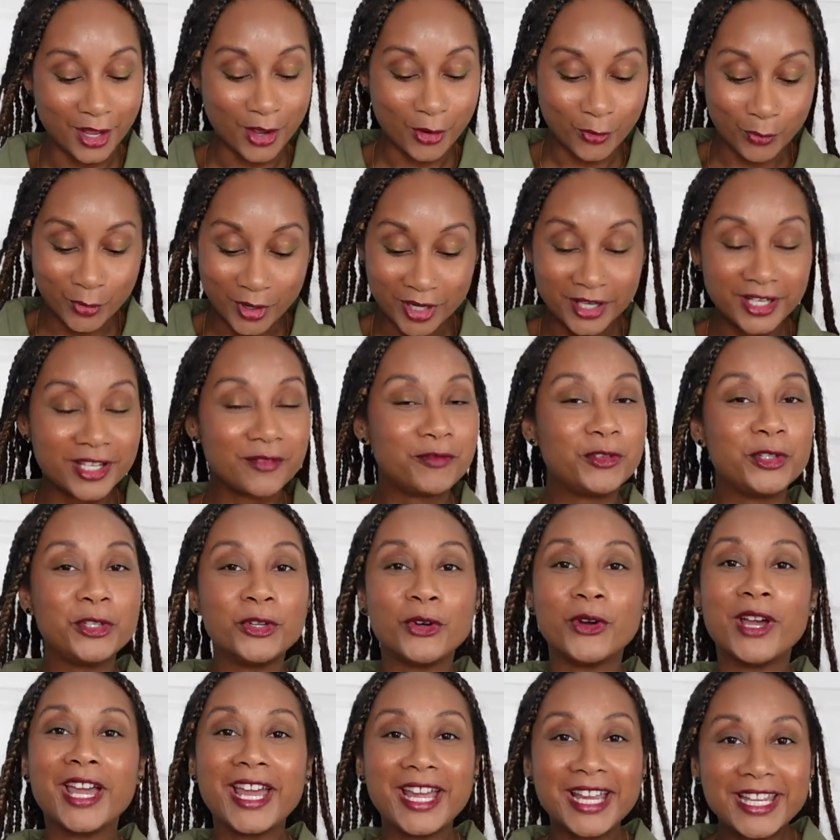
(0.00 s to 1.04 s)
Well, if you
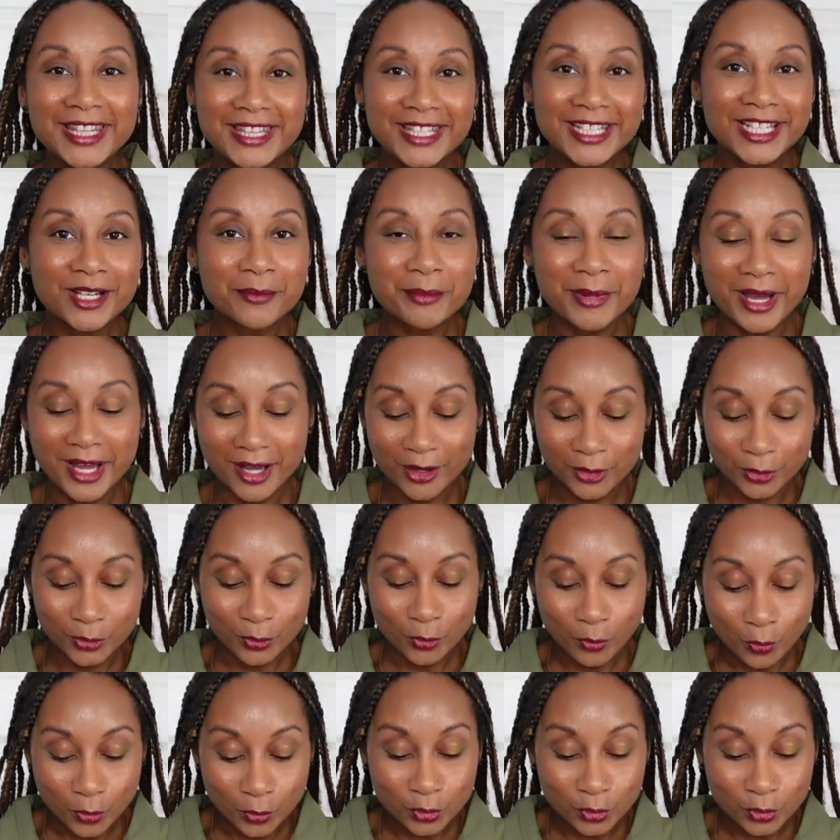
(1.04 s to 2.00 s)
know anything about